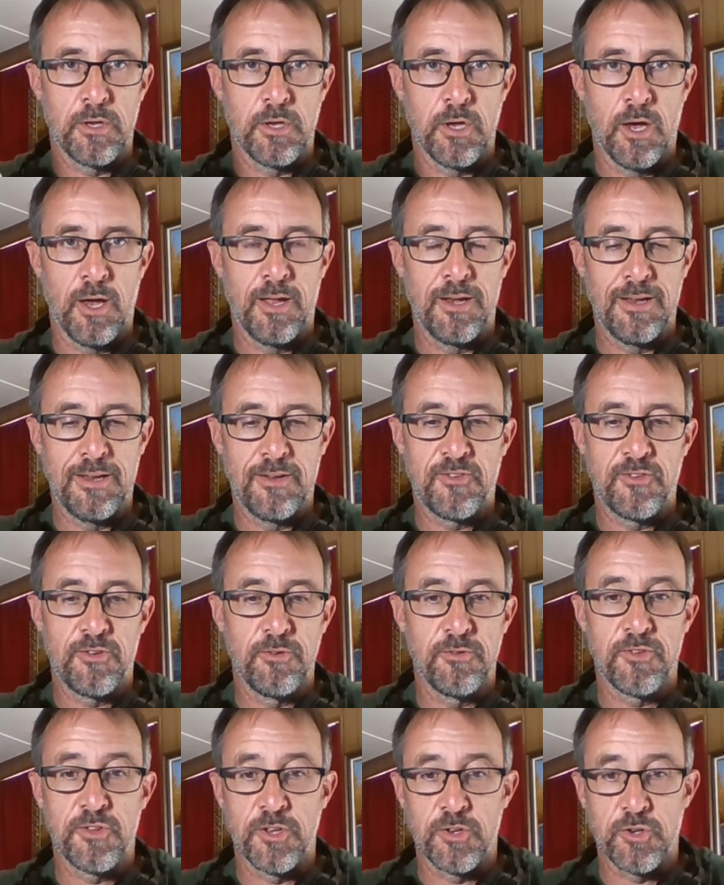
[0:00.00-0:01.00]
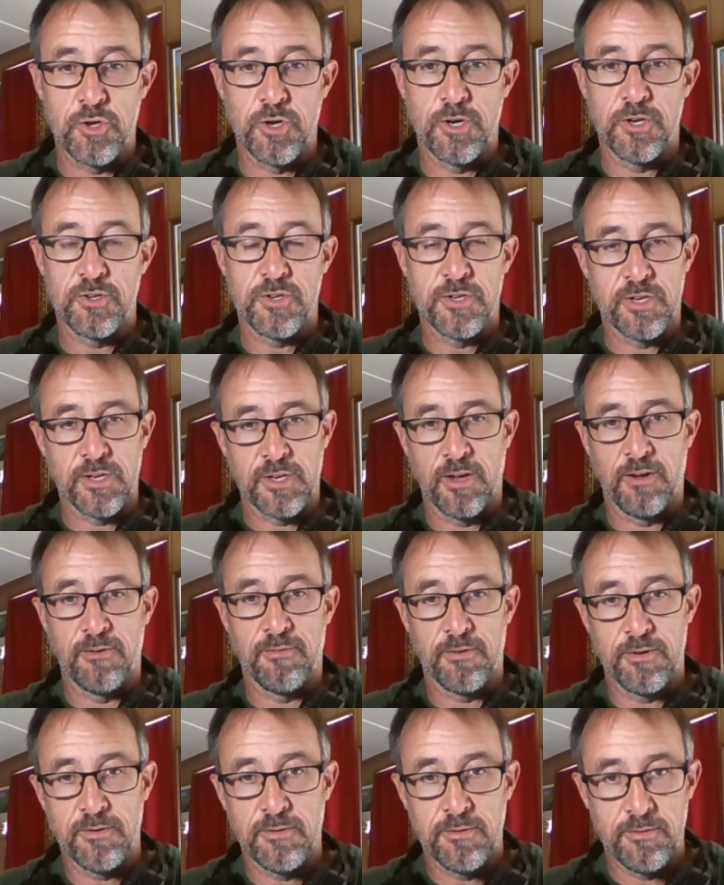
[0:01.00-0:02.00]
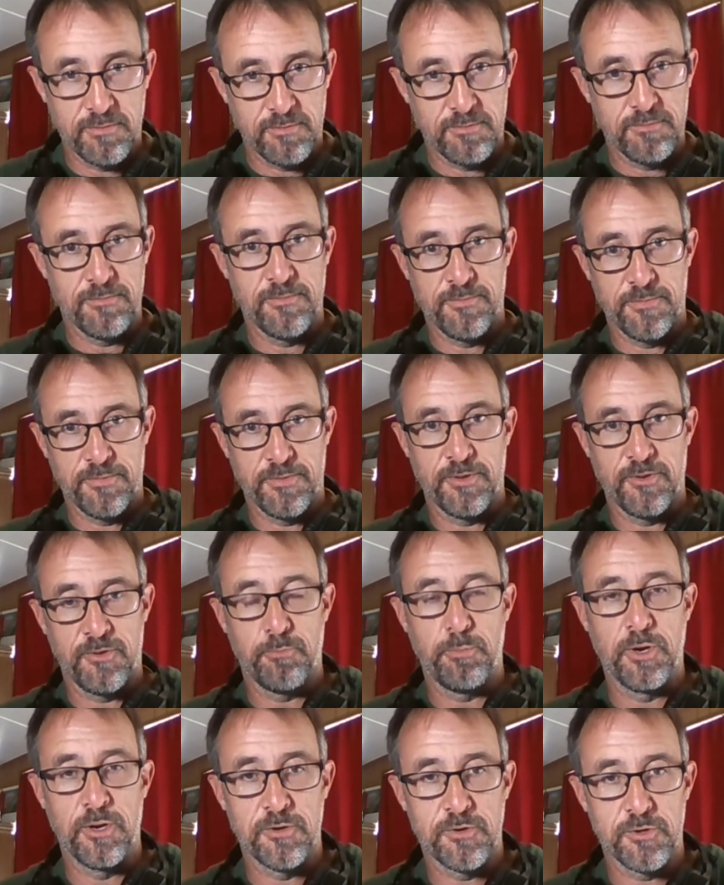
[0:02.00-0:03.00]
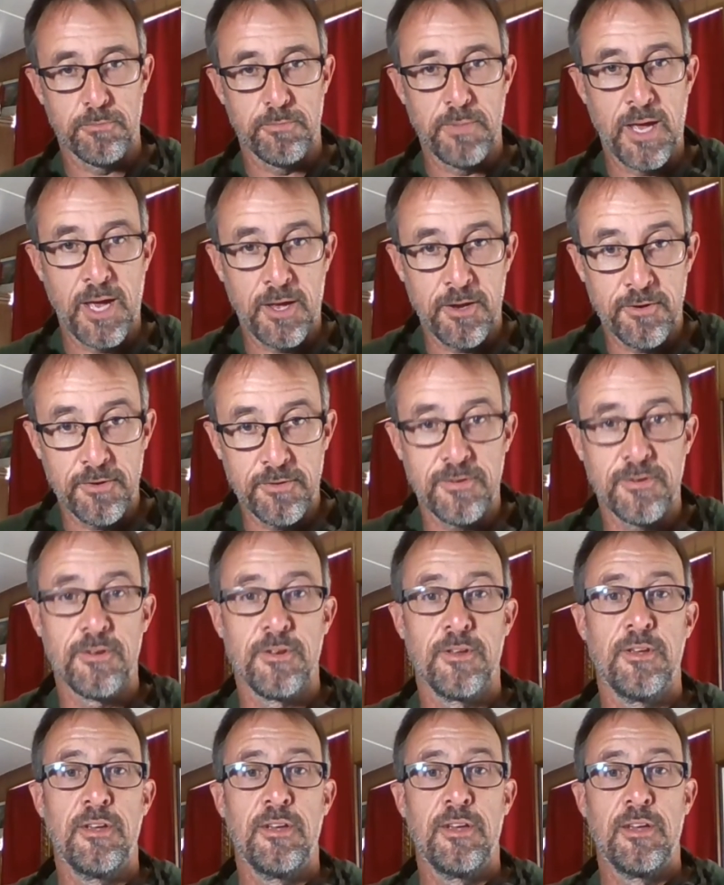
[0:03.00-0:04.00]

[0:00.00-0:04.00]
God institutes the church to govern spiritual matters.